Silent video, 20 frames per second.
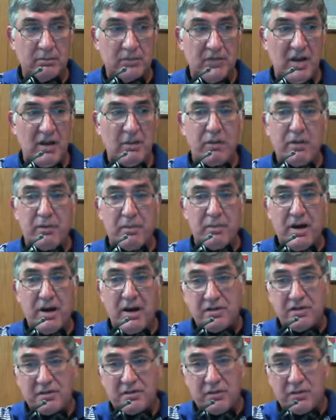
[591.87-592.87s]
number of
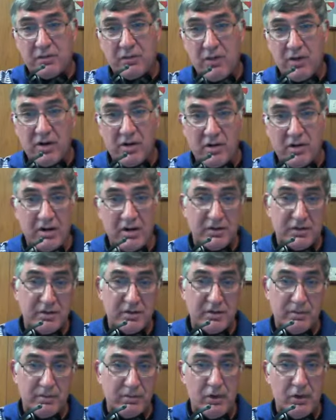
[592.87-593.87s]
pounds per square
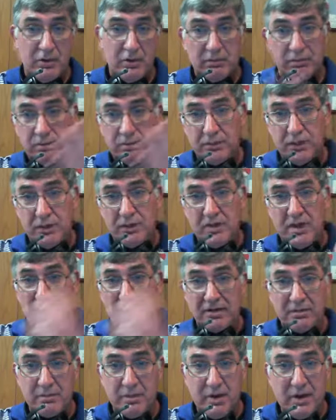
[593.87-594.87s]
inch,
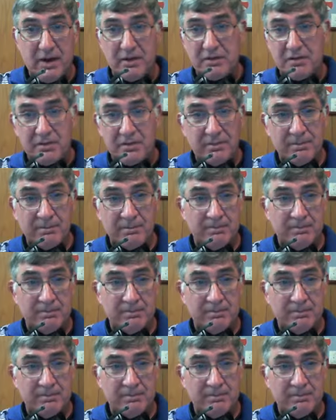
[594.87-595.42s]
2,000 pounds.